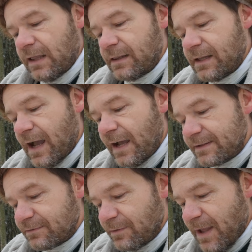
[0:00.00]
The
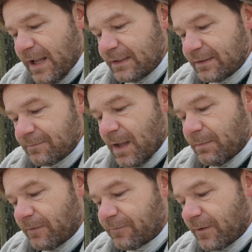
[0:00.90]
ice remained,
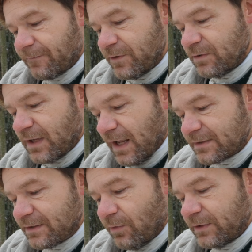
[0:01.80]
but for a few
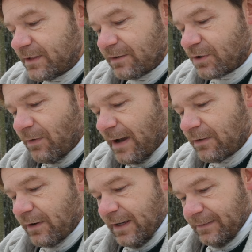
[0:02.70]
days no one dared go out
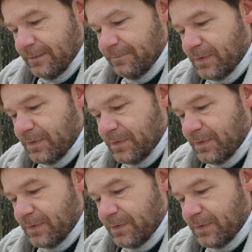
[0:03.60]
on it.